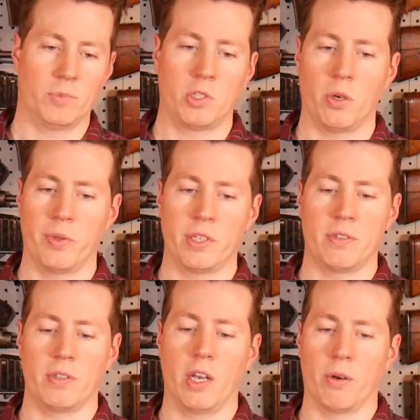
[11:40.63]
So
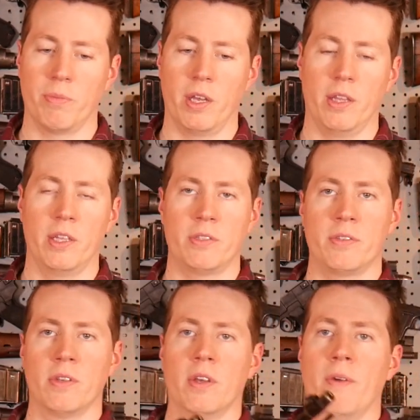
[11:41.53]
this
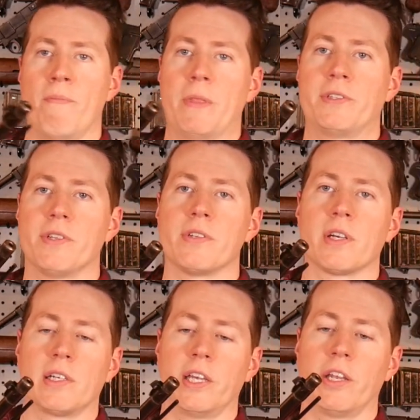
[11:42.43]
isn't
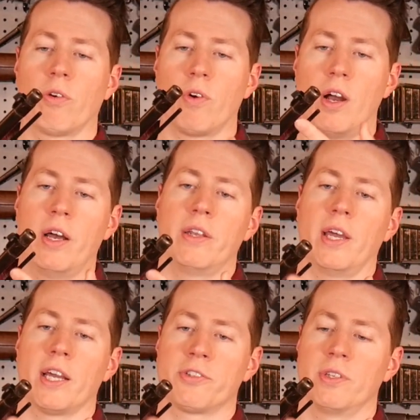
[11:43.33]
a cleaning rod.
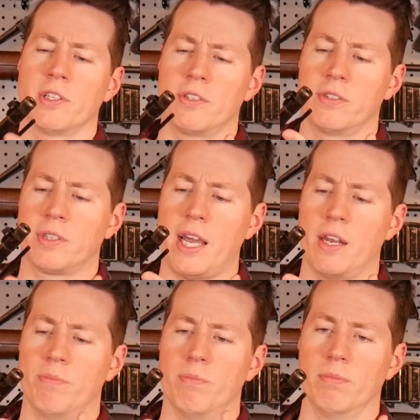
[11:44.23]
Actually, this is
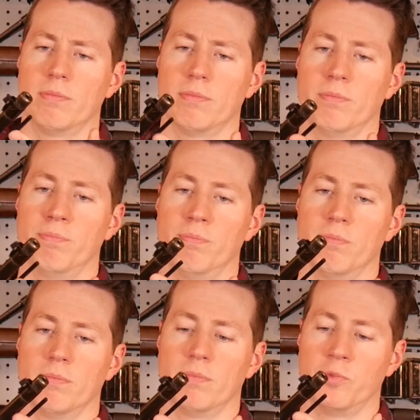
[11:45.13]
kind of,
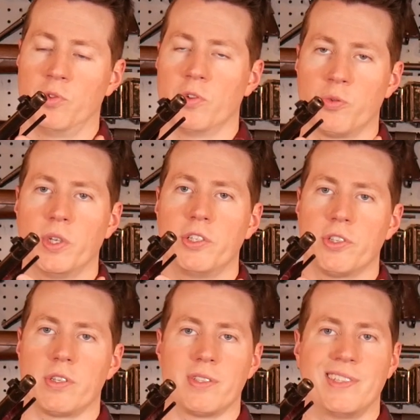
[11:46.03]
it's really
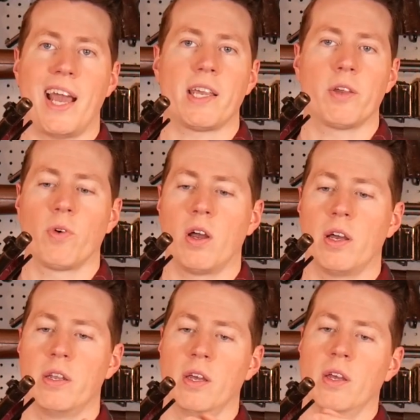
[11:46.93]
just a stacking
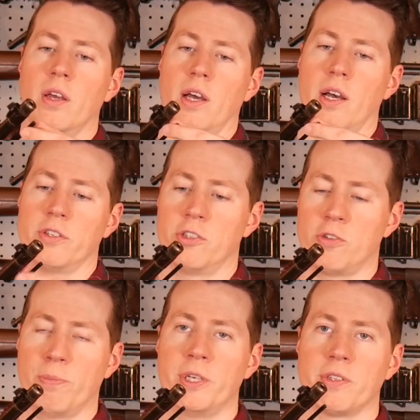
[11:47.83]
rod. It's
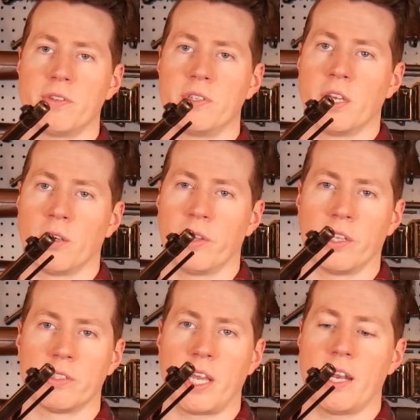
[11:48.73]
just a piece of steel
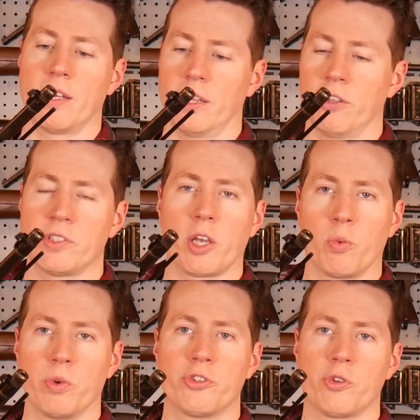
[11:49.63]
that's kind of, it looks like a
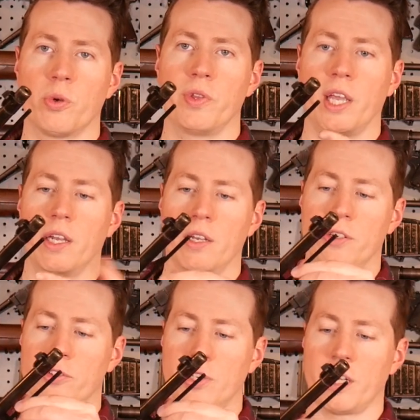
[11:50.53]
wood screw in the end, and
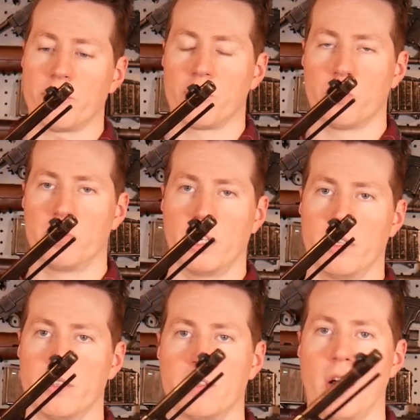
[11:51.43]
it just kind of screws
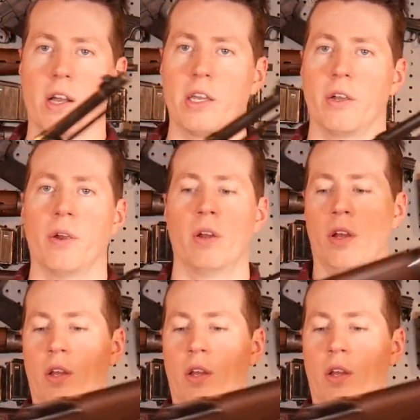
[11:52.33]
into the stock here.